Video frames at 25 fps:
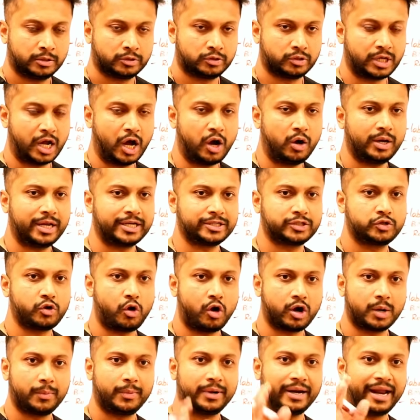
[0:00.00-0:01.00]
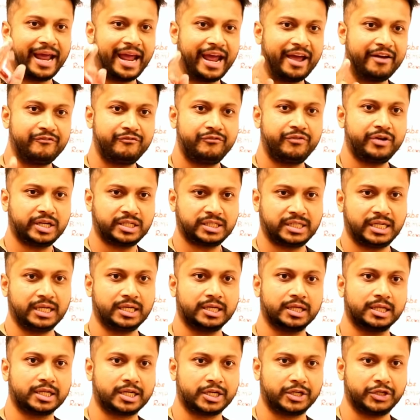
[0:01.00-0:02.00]
So now let's talk about every
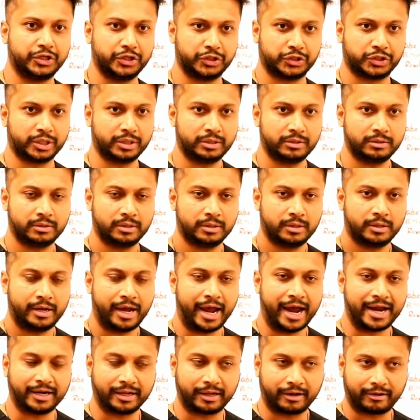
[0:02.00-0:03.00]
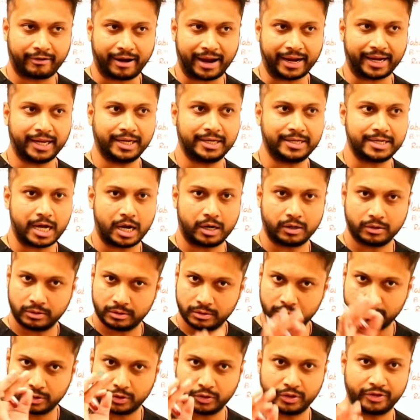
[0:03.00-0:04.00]
single condition and crack it
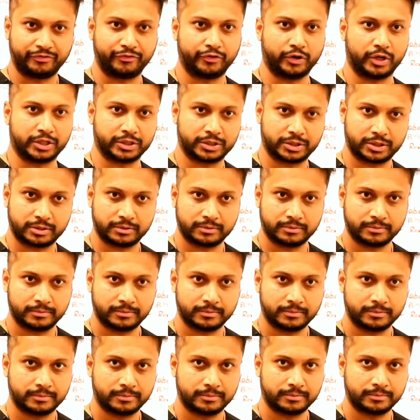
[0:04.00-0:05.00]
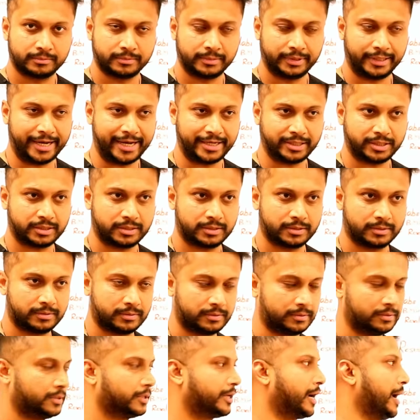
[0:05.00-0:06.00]
down to the fullest. Yes?
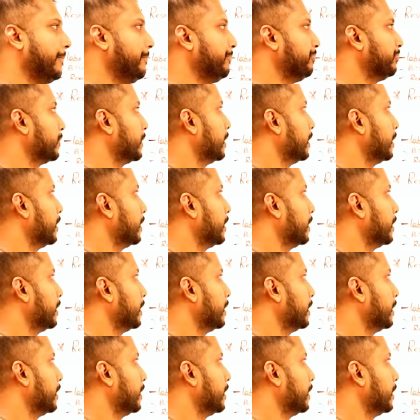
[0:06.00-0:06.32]
Okay.